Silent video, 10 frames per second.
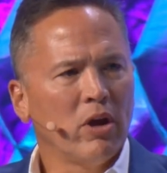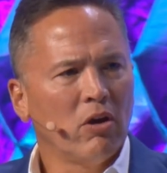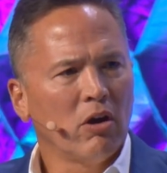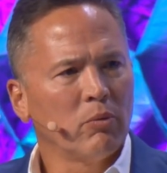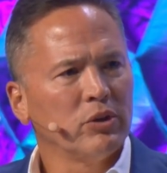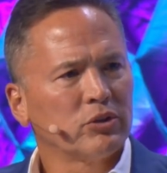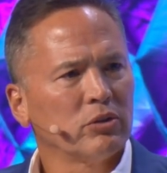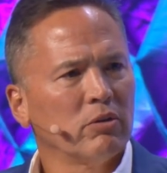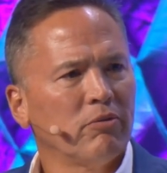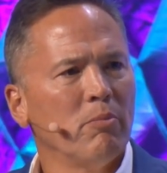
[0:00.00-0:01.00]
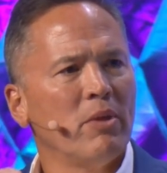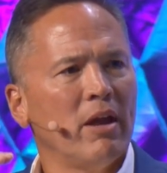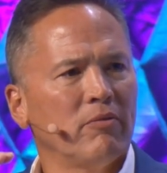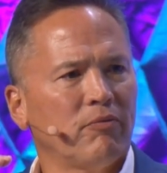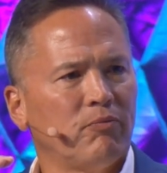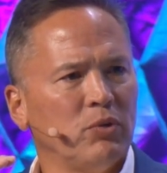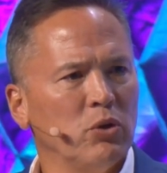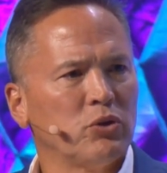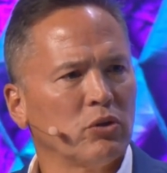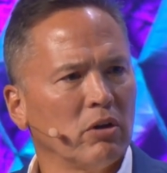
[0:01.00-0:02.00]
are we, sir, from that
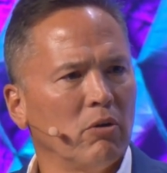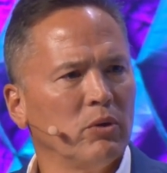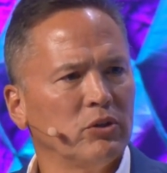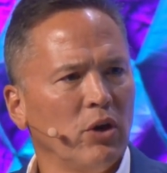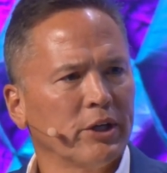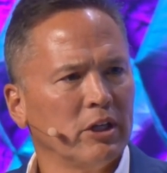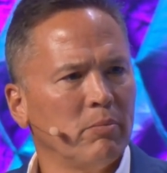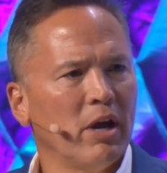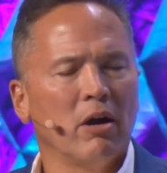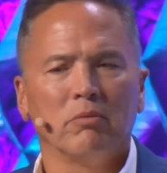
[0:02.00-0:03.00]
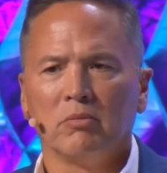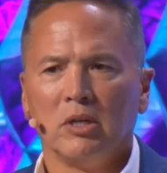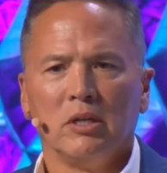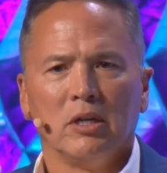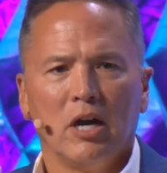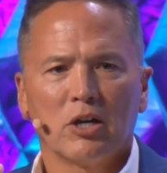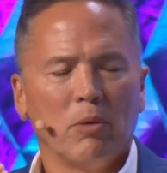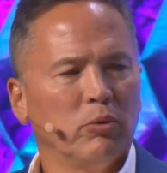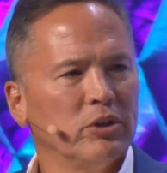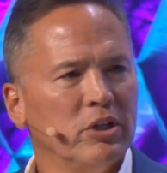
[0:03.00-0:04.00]
future? Are we talking about a
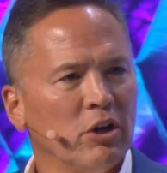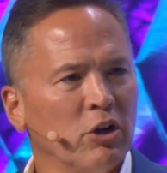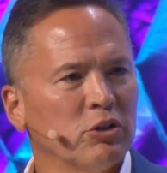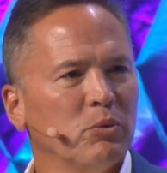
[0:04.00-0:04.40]
couple of years?